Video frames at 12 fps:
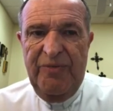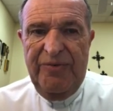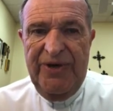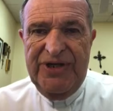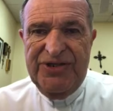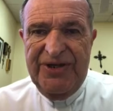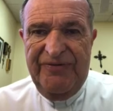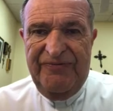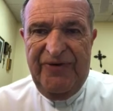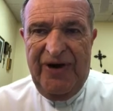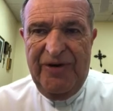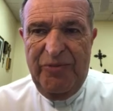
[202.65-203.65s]
preached a
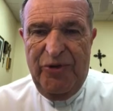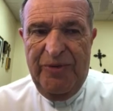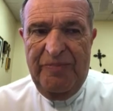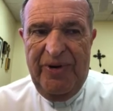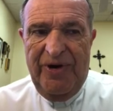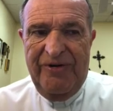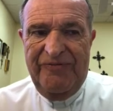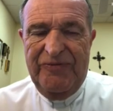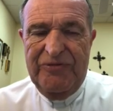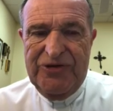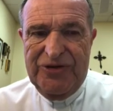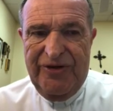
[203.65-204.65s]
far more
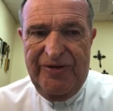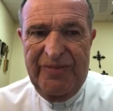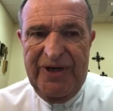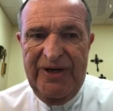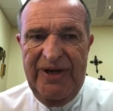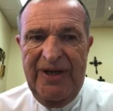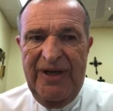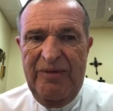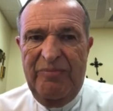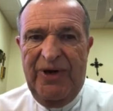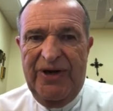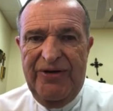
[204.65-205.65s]
powerful sermon
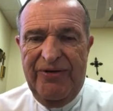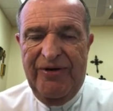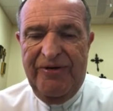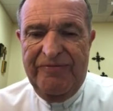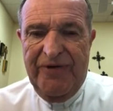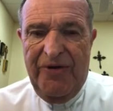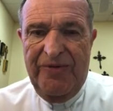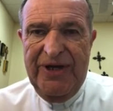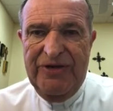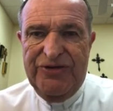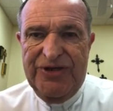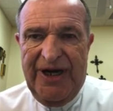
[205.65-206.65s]
by her
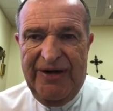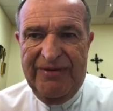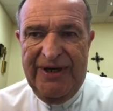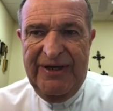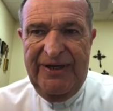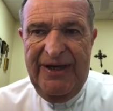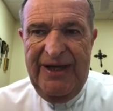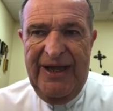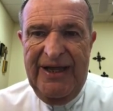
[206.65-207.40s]
heroic charity